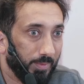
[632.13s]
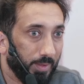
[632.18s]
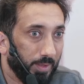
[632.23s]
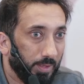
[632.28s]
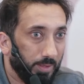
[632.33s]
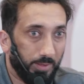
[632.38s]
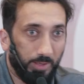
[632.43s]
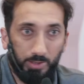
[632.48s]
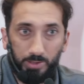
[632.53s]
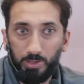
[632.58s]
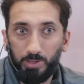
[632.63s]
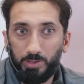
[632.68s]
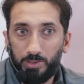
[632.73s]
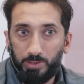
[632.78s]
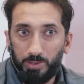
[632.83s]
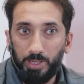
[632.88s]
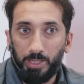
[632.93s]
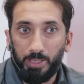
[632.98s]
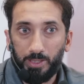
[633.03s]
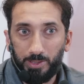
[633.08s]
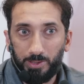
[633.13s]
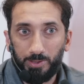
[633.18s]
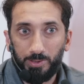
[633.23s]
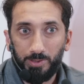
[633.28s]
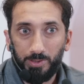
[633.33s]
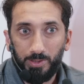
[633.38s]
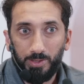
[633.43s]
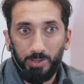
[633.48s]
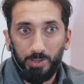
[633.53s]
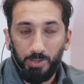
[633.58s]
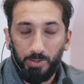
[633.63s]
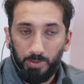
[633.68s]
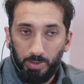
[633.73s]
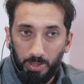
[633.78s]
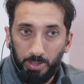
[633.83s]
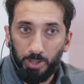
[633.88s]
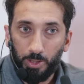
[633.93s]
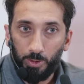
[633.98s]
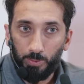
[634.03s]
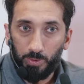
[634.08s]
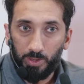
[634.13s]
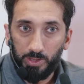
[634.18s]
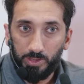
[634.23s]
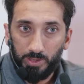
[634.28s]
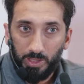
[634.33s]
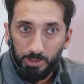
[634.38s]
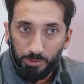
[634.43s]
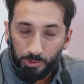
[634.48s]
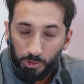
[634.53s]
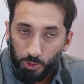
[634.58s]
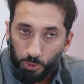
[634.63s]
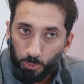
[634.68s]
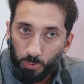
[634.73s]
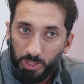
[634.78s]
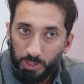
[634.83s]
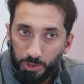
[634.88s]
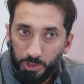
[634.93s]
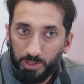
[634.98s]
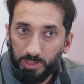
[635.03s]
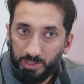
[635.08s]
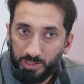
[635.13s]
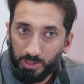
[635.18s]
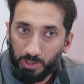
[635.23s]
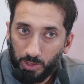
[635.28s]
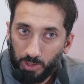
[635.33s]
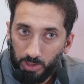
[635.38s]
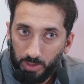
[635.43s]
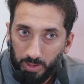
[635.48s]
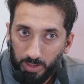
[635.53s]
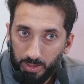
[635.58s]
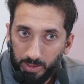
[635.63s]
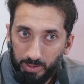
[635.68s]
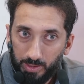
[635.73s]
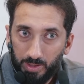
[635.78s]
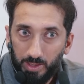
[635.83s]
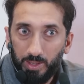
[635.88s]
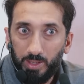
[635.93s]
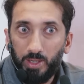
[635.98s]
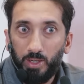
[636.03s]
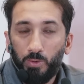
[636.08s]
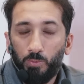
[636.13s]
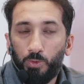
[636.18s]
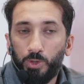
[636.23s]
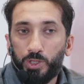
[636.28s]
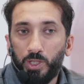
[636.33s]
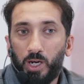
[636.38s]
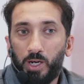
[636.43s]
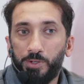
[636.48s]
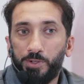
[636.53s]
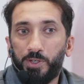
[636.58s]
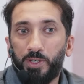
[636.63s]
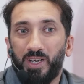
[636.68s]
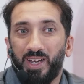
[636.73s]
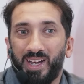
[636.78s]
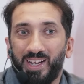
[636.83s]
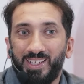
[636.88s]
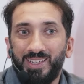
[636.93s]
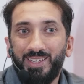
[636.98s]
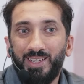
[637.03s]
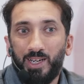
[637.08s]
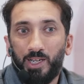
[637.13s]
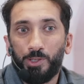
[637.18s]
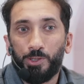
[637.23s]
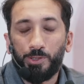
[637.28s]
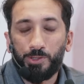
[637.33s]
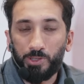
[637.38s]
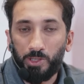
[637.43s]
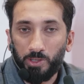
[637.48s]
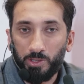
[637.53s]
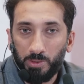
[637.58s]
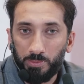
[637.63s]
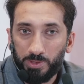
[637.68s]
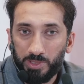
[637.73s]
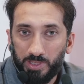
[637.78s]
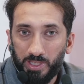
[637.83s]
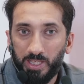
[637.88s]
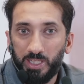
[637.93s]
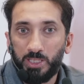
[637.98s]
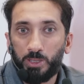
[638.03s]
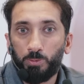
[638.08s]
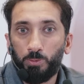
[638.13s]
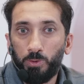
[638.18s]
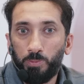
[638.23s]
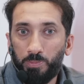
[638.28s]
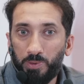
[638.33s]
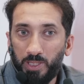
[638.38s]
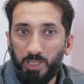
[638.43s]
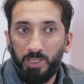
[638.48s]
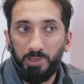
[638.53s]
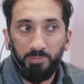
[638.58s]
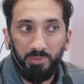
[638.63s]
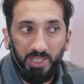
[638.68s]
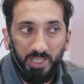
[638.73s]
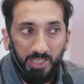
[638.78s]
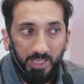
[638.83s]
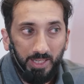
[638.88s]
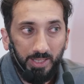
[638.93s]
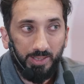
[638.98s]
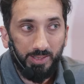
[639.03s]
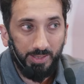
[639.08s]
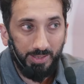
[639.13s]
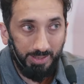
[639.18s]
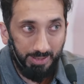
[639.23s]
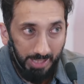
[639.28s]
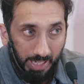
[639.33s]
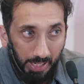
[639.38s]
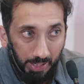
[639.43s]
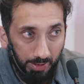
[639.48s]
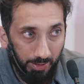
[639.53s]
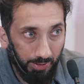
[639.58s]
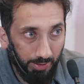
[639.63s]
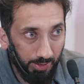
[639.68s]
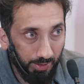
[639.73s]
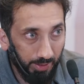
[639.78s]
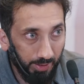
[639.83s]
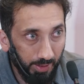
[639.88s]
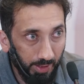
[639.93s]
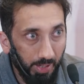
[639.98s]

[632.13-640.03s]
This is like, in other words, a situation is occurring which under any other circumstance would be immediate death.